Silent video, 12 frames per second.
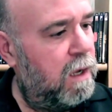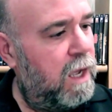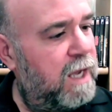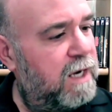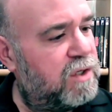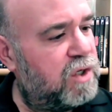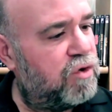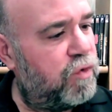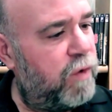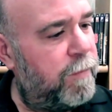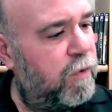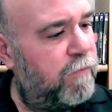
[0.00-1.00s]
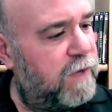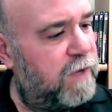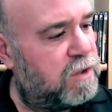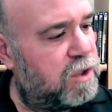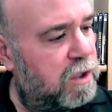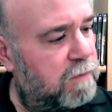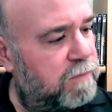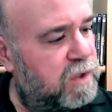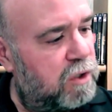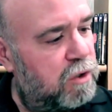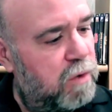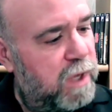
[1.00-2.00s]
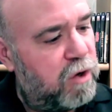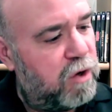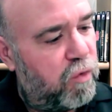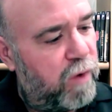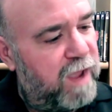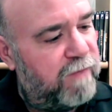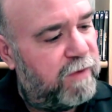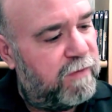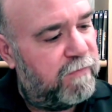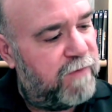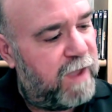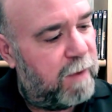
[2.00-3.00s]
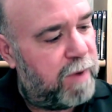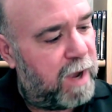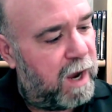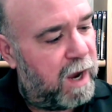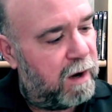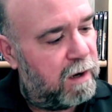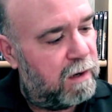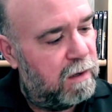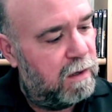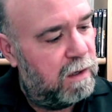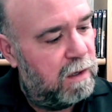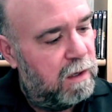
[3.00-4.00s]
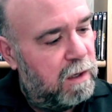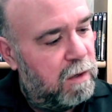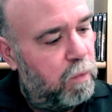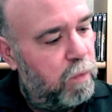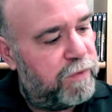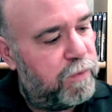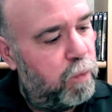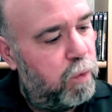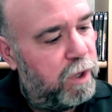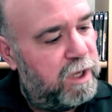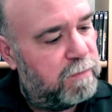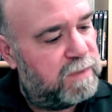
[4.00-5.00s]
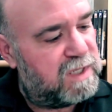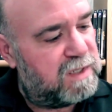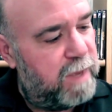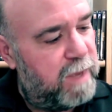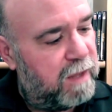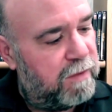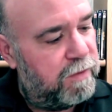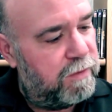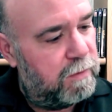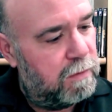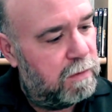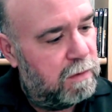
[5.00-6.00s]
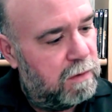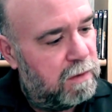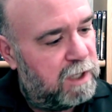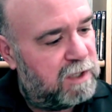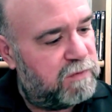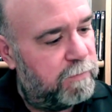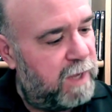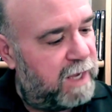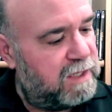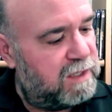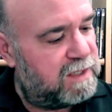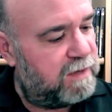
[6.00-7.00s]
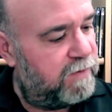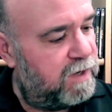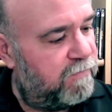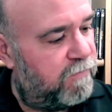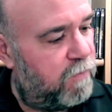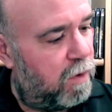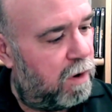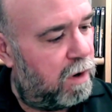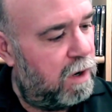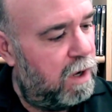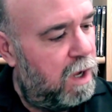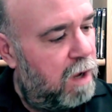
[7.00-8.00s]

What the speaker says: And it's a triple feature. So you get Grave of the Vampire with William Smith. That's from 1974.